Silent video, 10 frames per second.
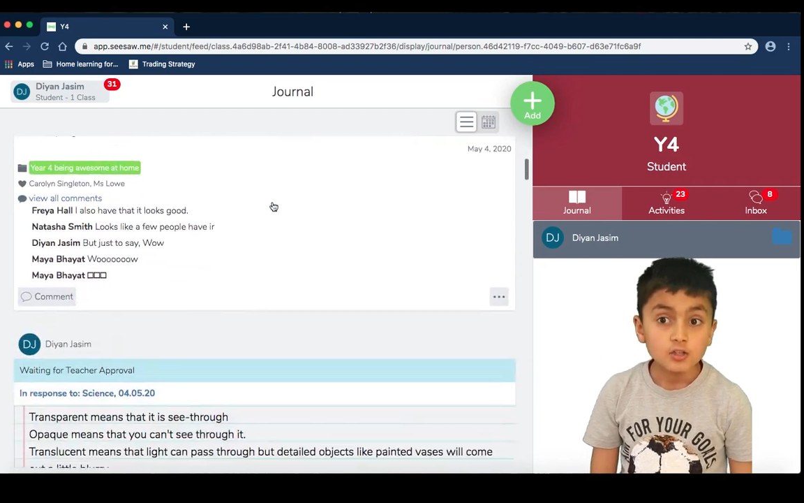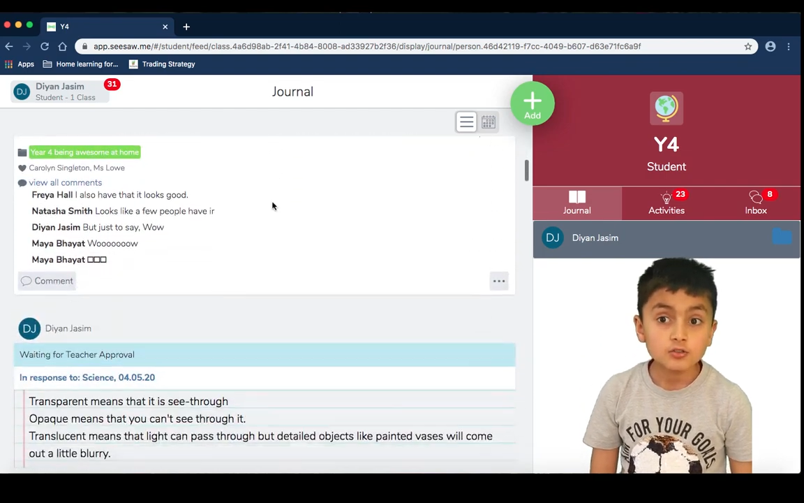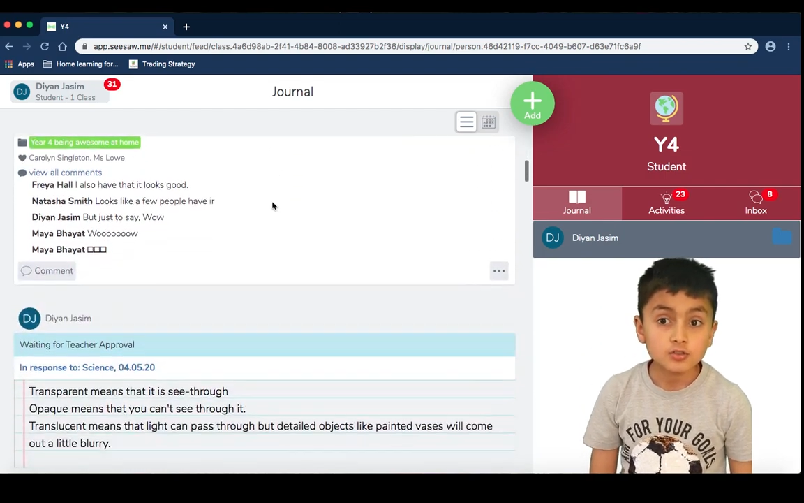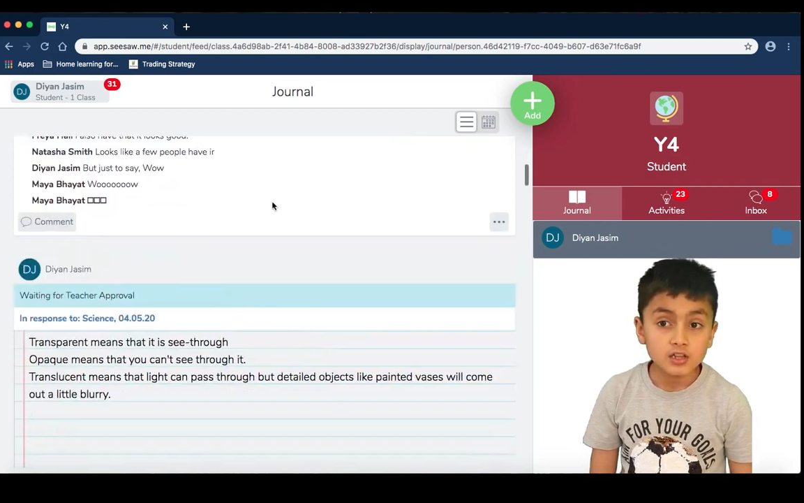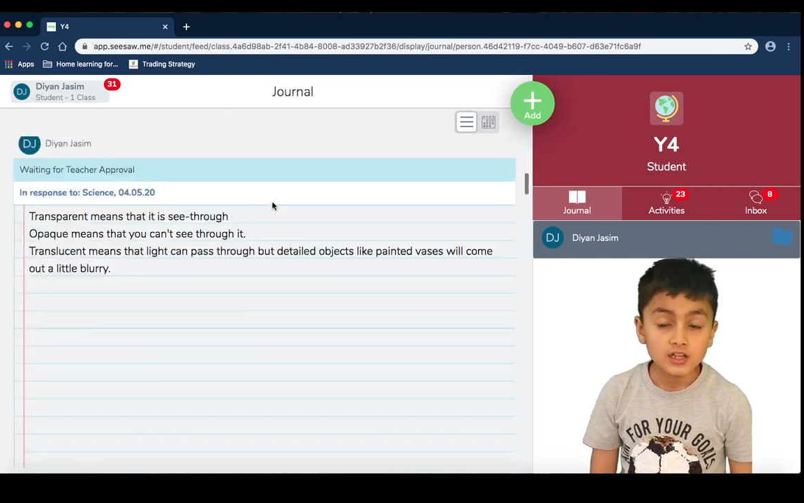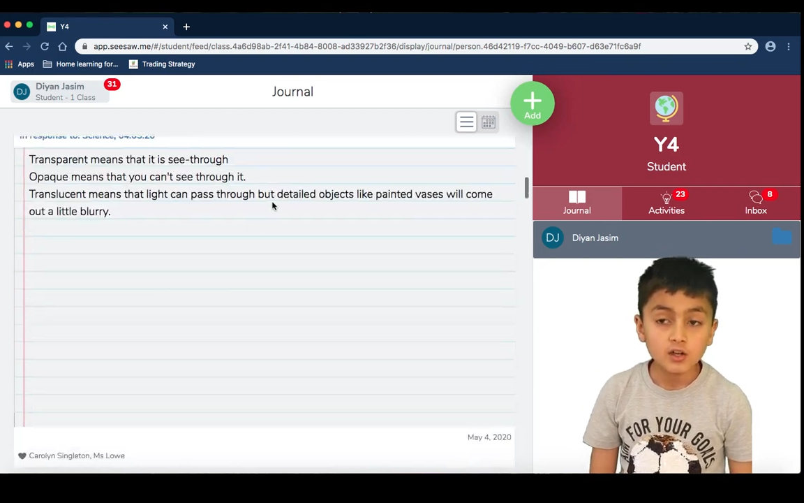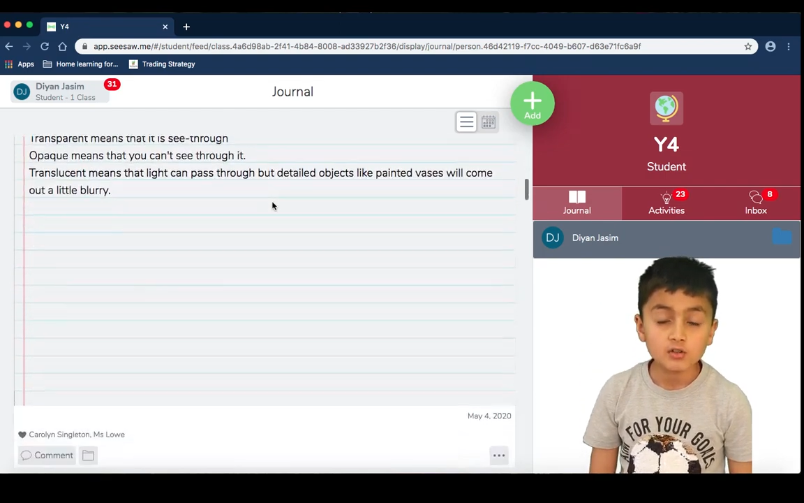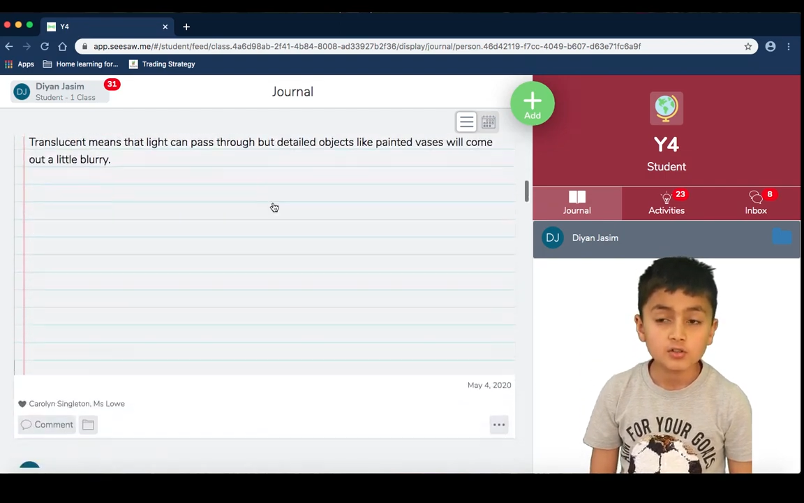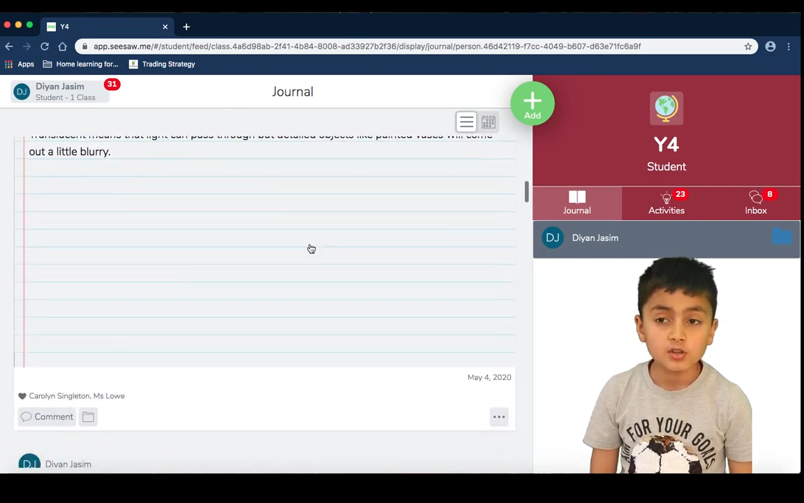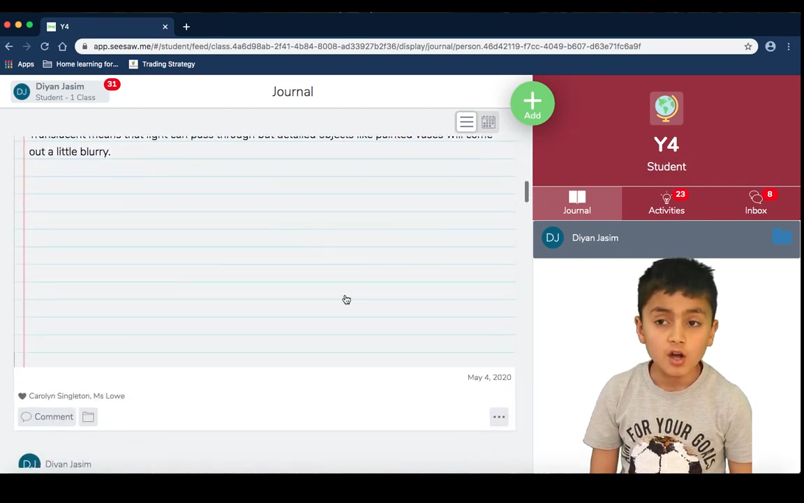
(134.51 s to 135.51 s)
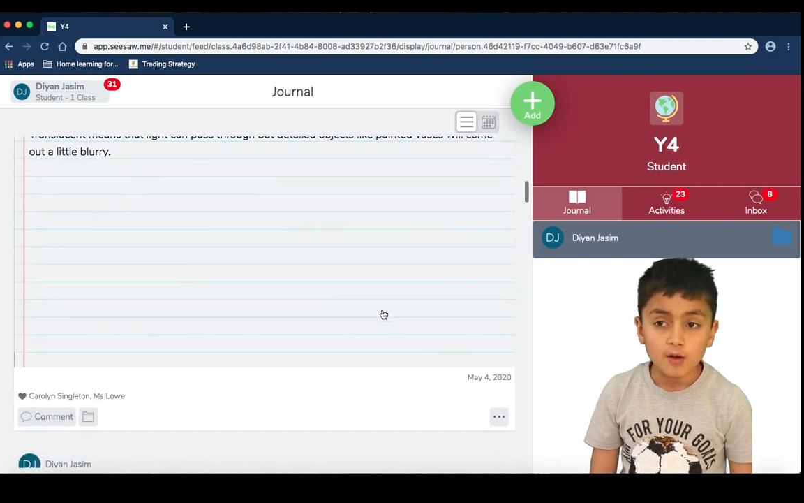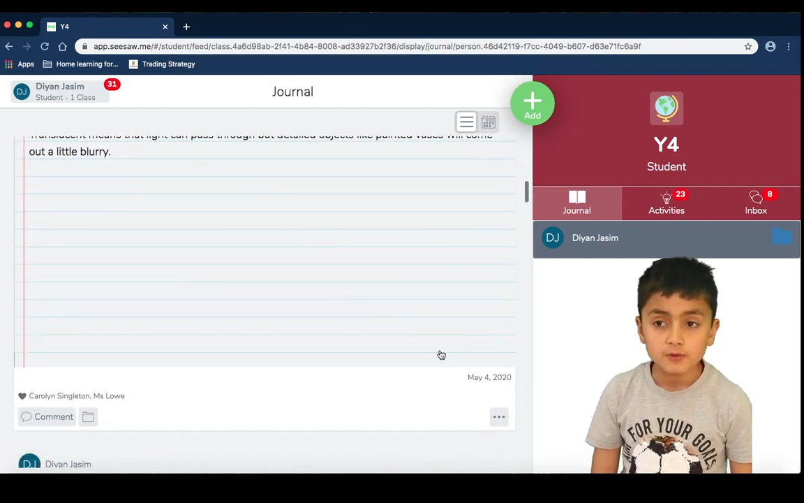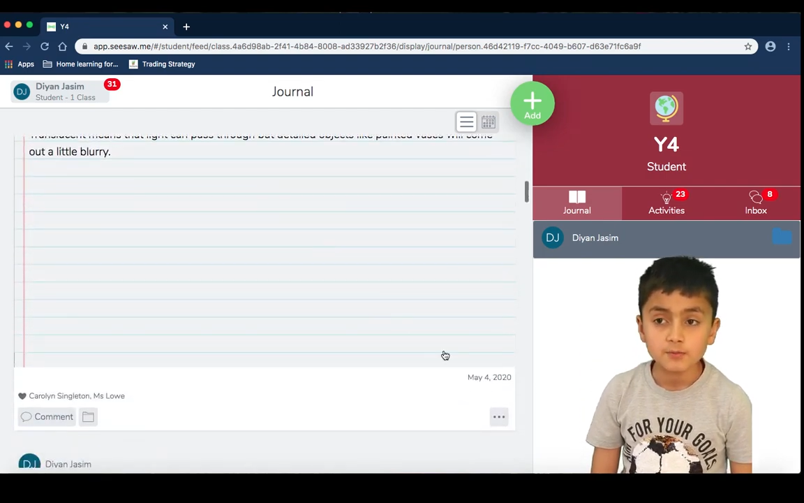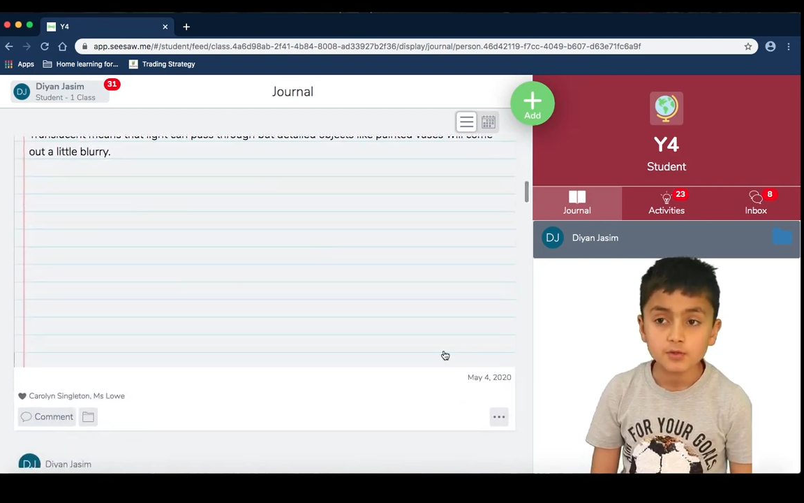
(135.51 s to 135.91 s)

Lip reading: just click onto the option